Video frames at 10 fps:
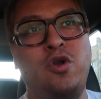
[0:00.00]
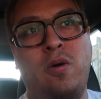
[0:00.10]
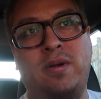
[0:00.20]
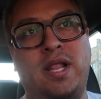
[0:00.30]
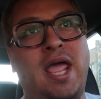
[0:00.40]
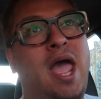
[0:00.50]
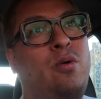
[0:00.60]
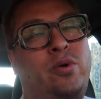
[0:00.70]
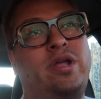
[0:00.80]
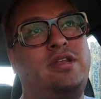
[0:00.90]
Normally I
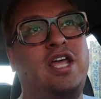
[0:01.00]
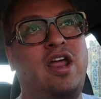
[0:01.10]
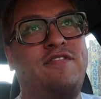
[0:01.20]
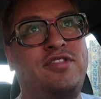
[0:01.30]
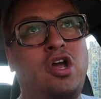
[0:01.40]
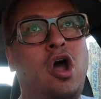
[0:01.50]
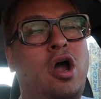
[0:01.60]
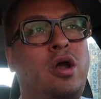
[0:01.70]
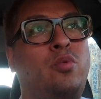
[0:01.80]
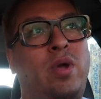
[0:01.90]
would get off the
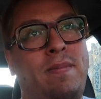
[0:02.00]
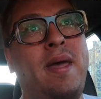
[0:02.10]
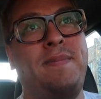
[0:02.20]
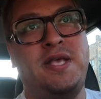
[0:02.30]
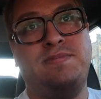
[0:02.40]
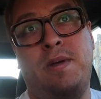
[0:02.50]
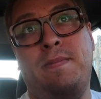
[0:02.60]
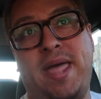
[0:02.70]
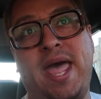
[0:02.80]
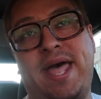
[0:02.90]
car with my baseball
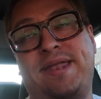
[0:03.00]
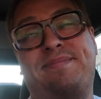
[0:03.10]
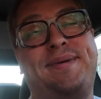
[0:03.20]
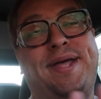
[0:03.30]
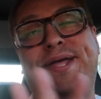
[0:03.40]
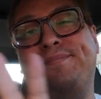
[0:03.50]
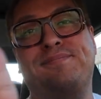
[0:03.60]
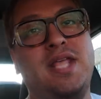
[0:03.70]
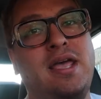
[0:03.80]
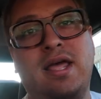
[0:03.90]
bat, but
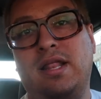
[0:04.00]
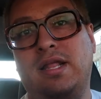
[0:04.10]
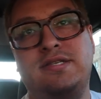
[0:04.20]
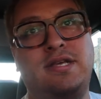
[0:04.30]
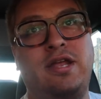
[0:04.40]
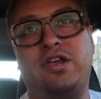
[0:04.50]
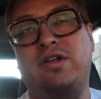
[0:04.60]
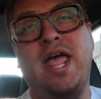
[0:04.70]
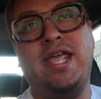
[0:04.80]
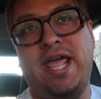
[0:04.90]
listen,
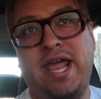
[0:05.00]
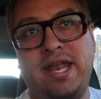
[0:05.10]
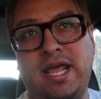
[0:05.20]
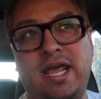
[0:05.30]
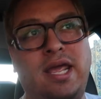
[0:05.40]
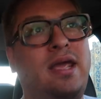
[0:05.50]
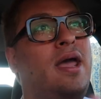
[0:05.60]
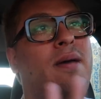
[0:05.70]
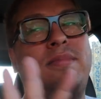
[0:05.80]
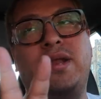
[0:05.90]
you're like 80.
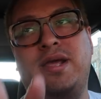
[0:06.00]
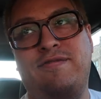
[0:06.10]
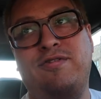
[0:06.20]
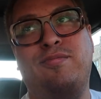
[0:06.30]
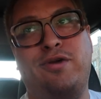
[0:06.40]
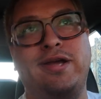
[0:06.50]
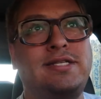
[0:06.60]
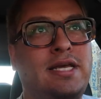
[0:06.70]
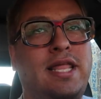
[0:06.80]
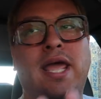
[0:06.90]
I'm gonna give you a break
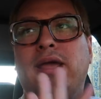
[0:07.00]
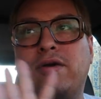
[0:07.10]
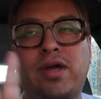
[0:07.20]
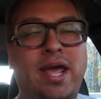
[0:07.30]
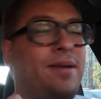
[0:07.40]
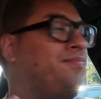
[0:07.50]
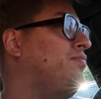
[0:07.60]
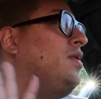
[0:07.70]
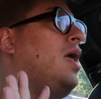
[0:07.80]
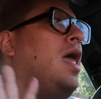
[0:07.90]
today, okay?
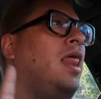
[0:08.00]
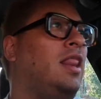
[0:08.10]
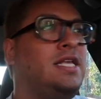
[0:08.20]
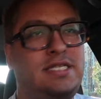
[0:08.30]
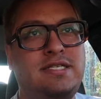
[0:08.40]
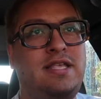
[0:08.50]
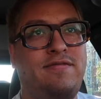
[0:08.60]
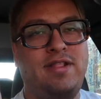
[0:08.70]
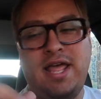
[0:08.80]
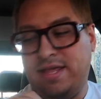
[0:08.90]
Let's just
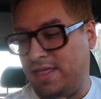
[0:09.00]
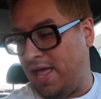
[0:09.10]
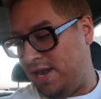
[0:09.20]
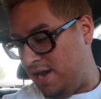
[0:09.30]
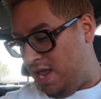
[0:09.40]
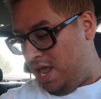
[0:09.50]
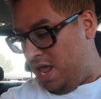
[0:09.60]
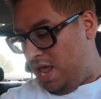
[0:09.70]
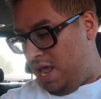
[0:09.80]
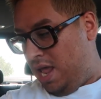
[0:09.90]
leave it like that.
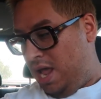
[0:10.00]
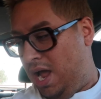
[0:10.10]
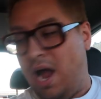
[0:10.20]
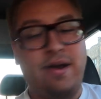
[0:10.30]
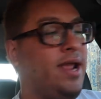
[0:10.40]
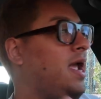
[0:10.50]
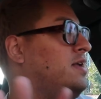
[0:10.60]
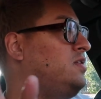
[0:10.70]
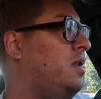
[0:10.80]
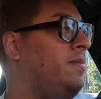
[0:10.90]
All right,
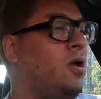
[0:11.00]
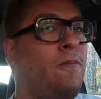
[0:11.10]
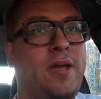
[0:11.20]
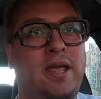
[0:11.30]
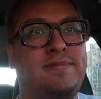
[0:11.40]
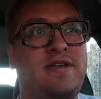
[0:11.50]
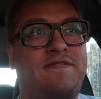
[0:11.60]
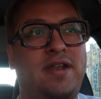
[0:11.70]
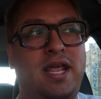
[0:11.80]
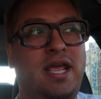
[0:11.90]
guys, so let me go pick up
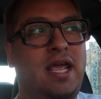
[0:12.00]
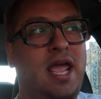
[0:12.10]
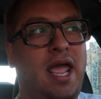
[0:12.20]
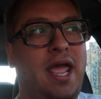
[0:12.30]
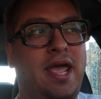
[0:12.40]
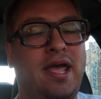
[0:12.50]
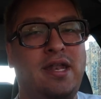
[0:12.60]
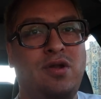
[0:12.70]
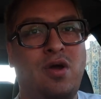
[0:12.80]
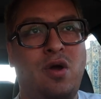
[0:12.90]
Tiffany
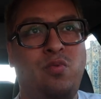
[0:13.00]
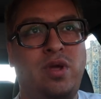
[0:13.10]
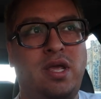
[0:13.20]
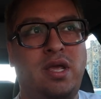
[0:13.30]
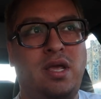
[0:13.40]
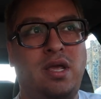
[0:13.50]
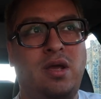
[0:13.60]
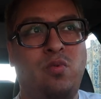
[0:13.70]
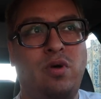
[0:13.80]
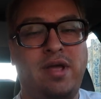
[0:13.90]
and
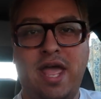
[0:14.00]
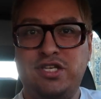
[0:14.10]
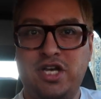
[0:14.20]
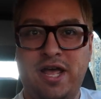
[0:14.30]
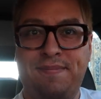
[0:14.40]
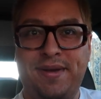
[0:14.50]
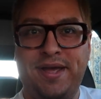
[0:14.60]
we will catch up.